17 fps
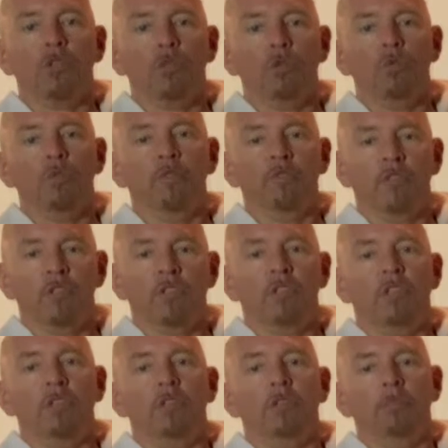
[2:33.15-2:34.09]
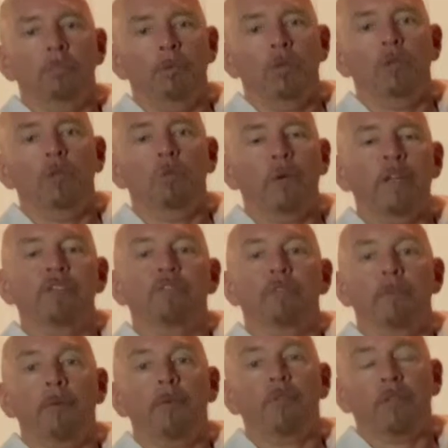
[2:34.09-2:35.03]
you envisioned it to be right
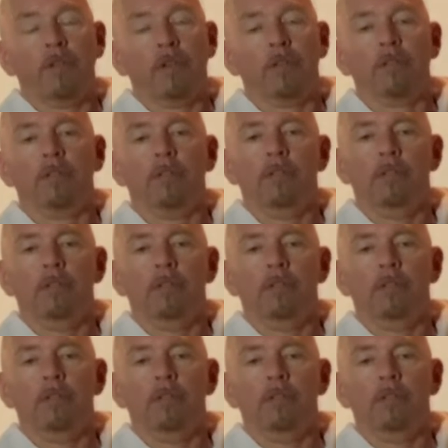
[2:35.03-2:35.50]
from the start.